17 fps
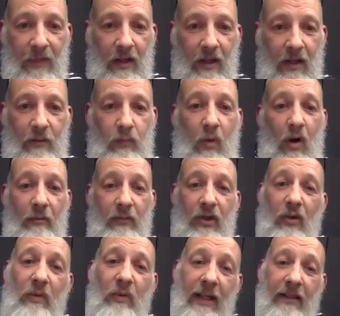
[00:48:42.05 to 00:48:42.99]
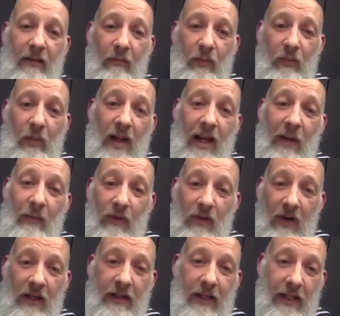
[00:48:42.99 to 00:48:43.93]
because what I'm doing is I'm playing with
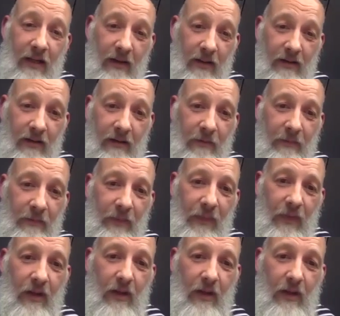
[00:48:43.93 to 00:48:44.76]
ideas. Yeah.